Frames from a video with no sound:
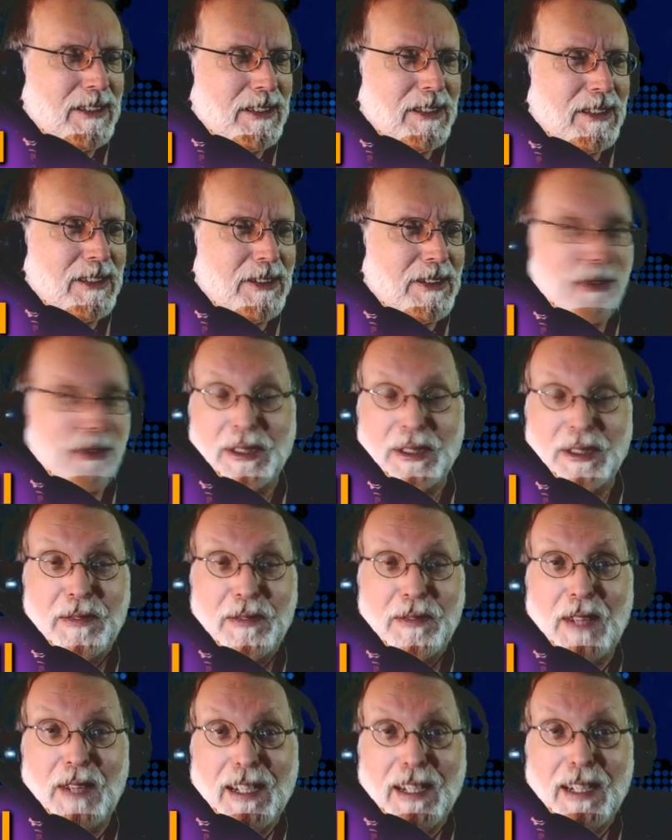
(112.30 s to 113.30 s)

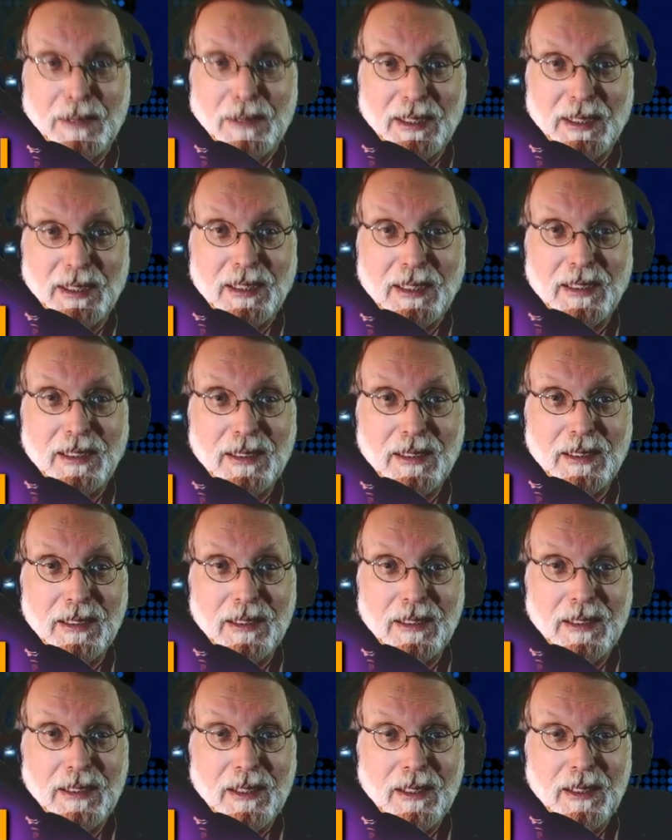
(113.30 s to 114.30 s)
virus,
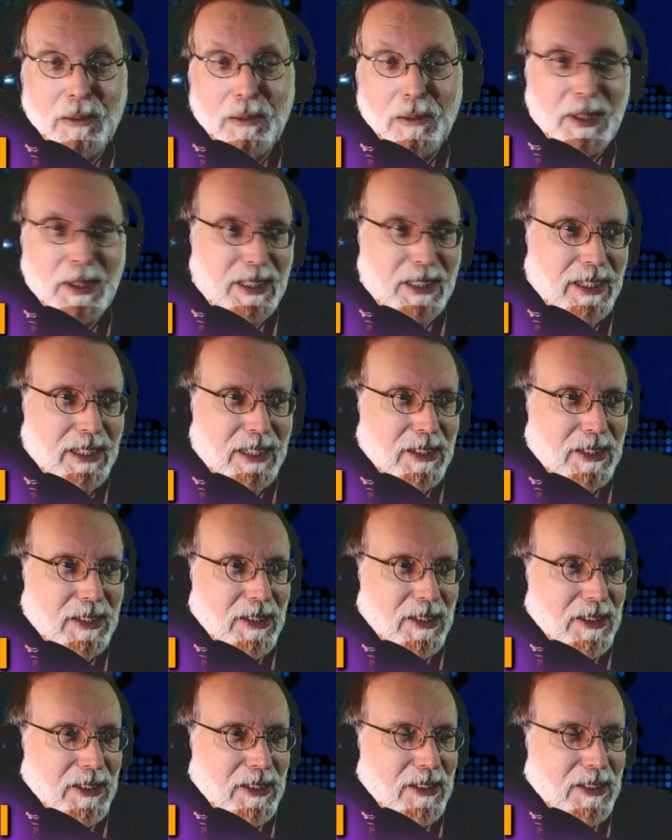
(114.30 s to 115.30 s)
which they
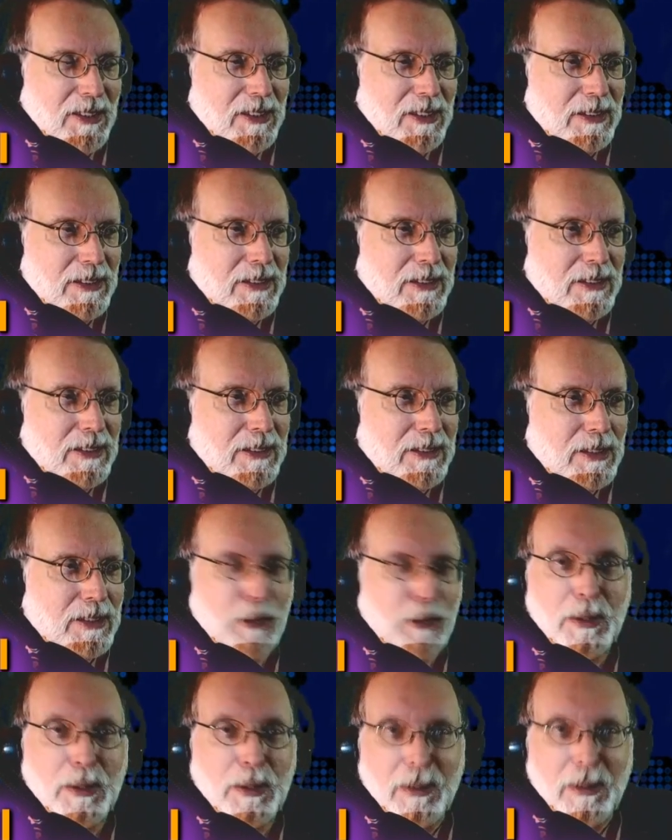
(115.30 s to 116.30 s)
call
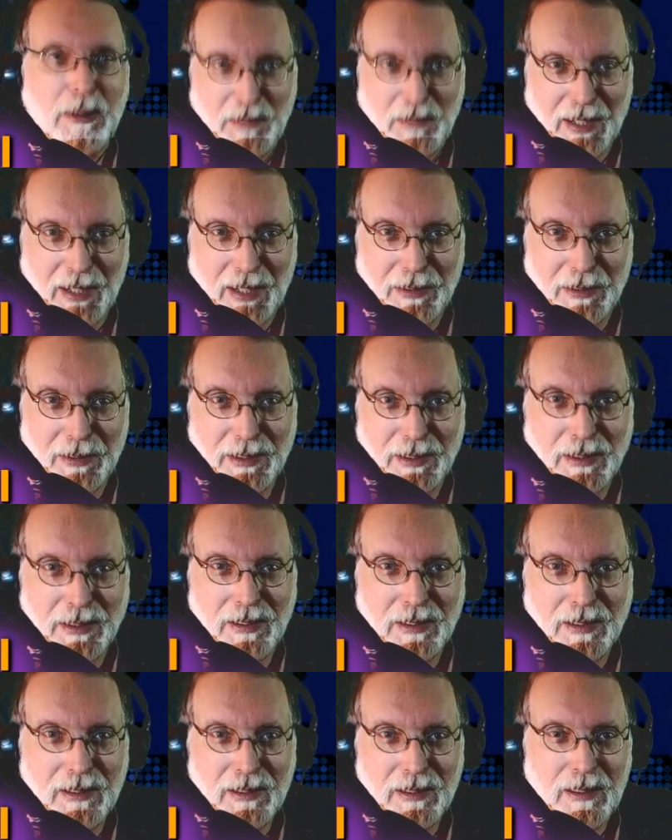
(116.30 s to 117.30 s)
coronavirus.
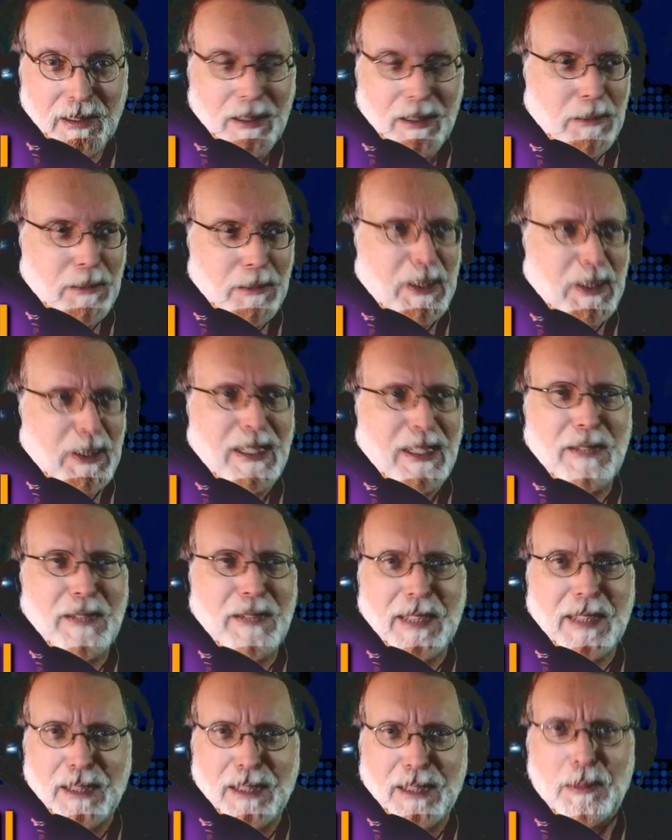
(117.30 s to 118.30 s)
But it even
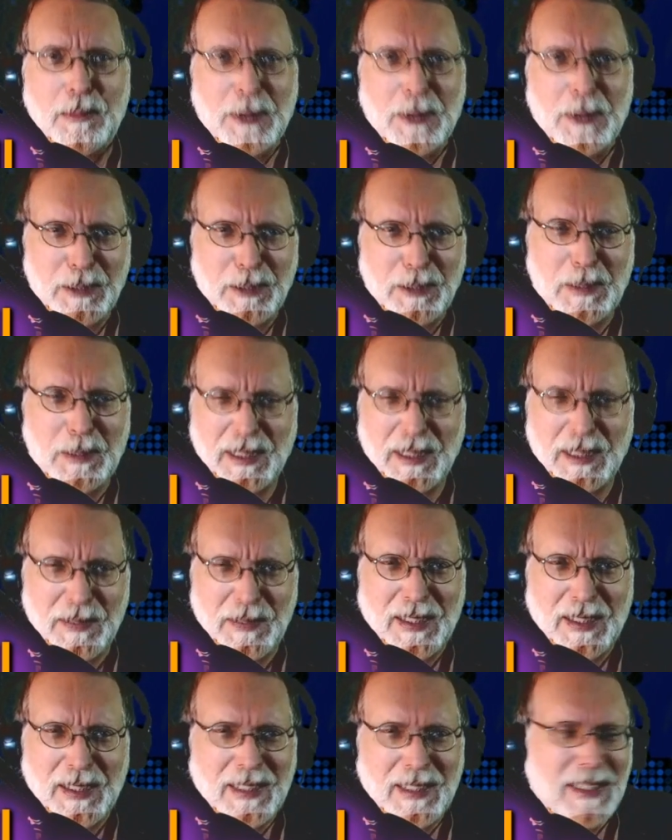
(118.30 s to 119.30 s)
gets more
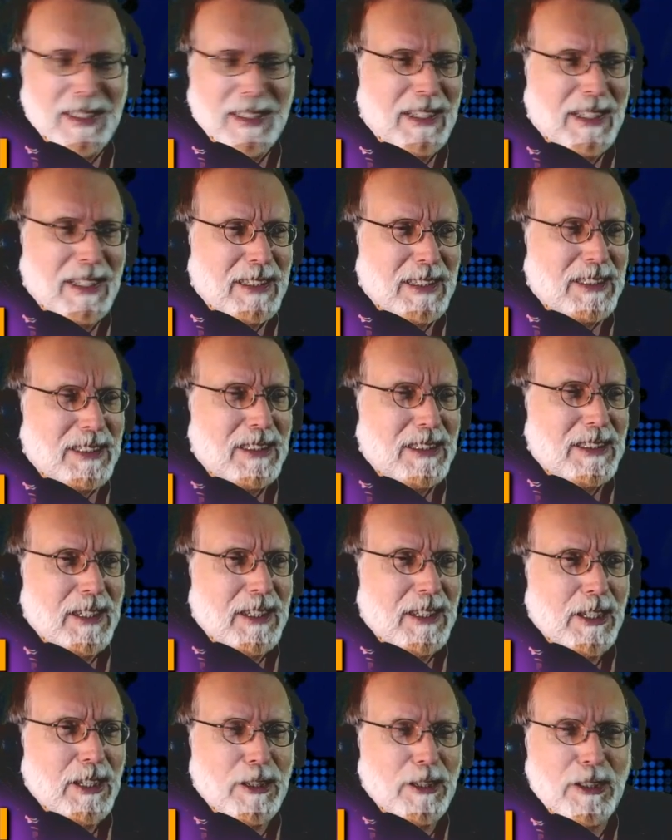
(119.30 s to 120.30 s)
specific than that. It's
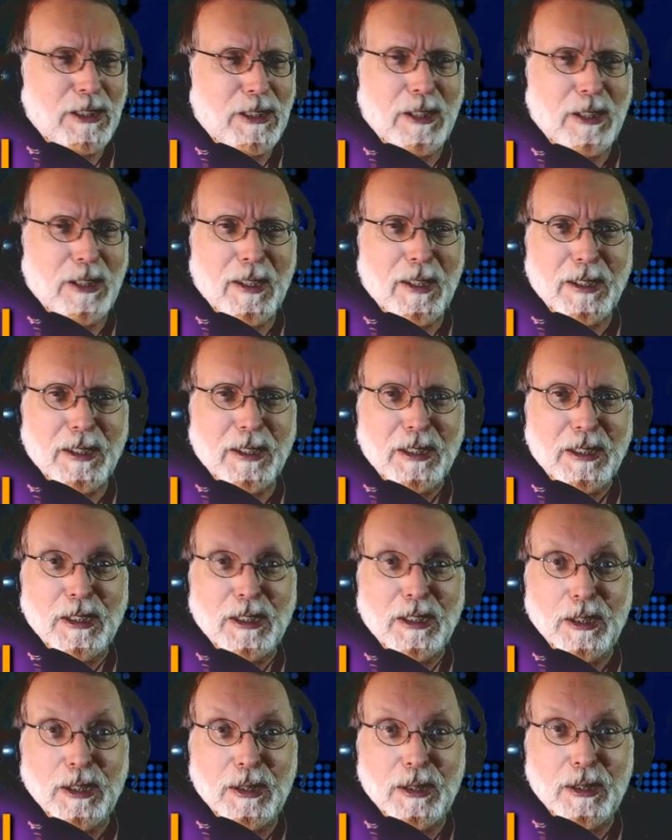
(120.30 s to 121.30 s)

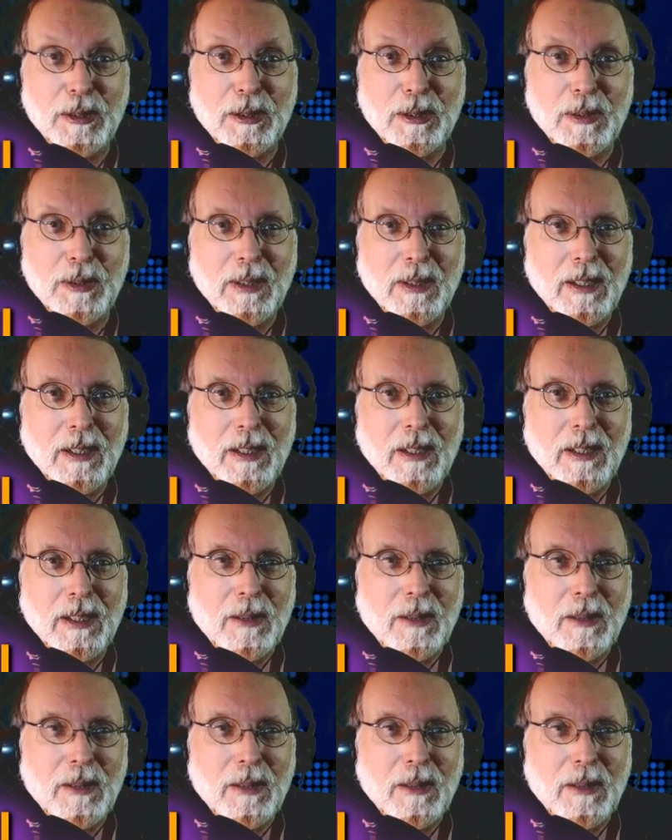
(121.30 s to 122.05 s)
SARS-2 or